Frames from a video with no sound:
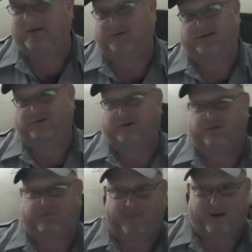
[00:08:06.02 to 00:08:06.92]
it's easier
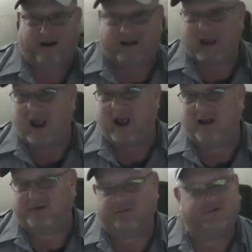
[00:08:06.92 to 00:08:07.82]
for me to
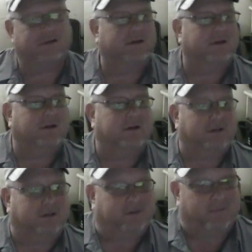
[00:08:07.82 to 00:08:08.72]
cast.
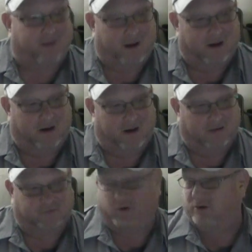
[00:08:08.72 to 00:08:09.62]

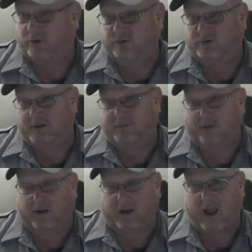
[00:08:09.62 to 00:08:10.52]
It's a little cheaper
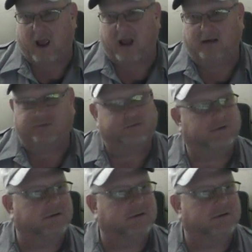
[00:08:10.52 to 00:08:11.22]
to cast.